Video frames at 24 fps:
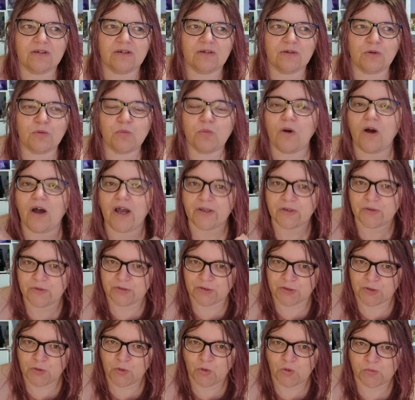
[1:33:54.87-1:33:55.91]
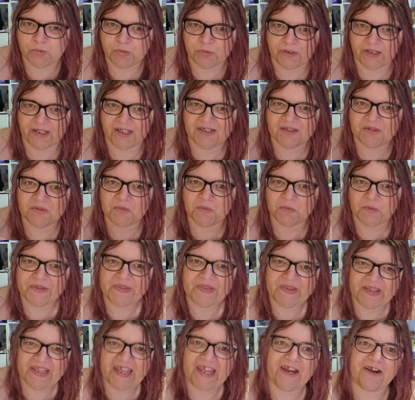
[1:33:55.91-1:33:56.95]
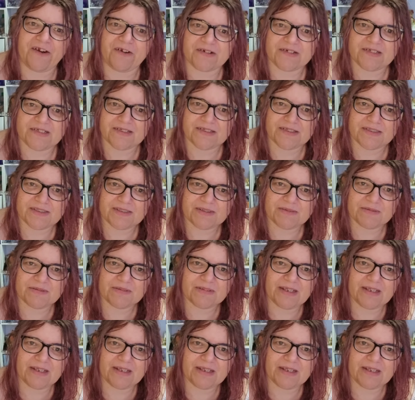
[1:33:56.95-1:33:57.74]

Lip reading: or what I could incorporate with the characters,